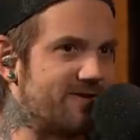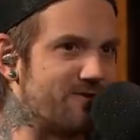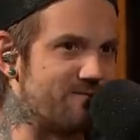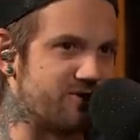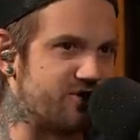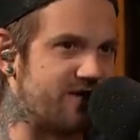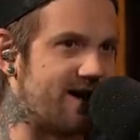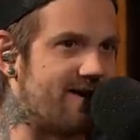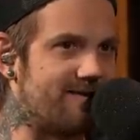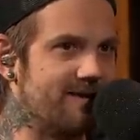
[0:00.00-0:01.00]
Sony
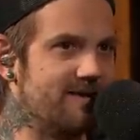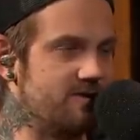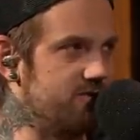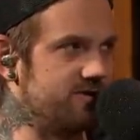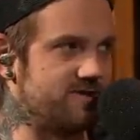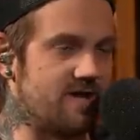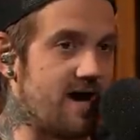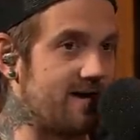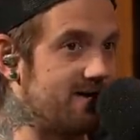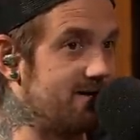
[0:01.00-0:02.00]
Michel. You're just
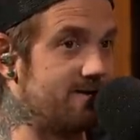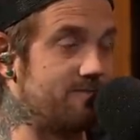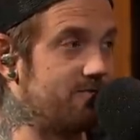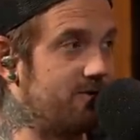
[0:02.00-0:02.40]
not in an